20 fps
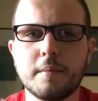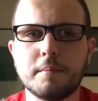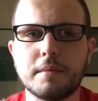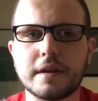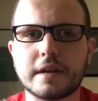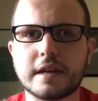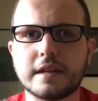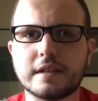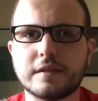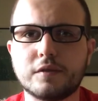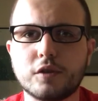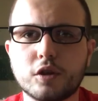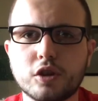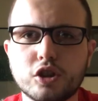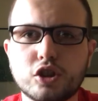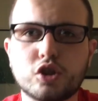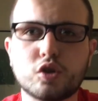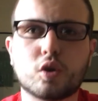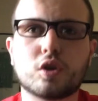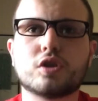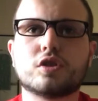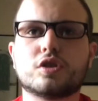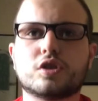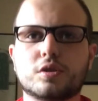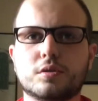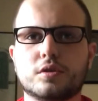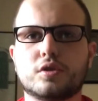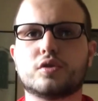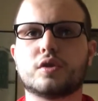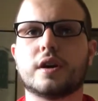Because if you're a
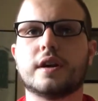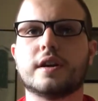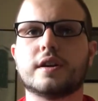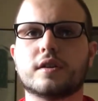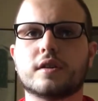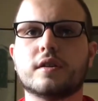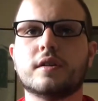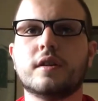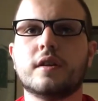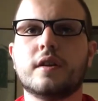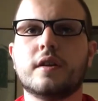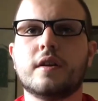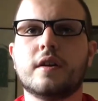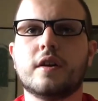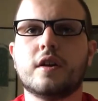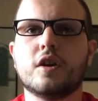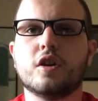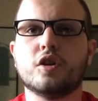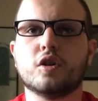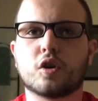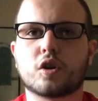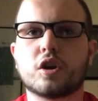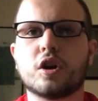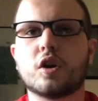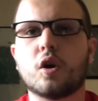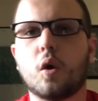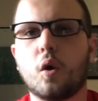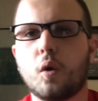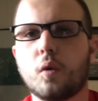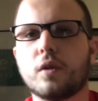short-term trader, you're going
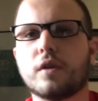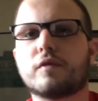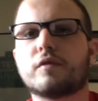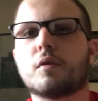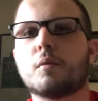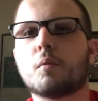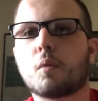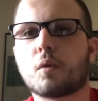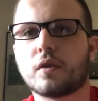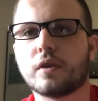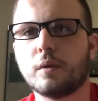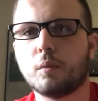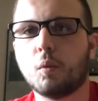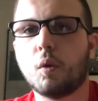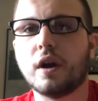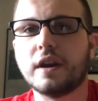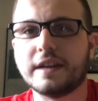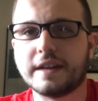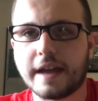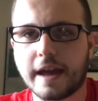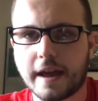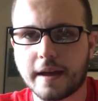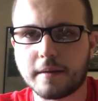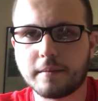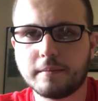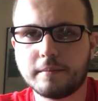to hold it for more than one day.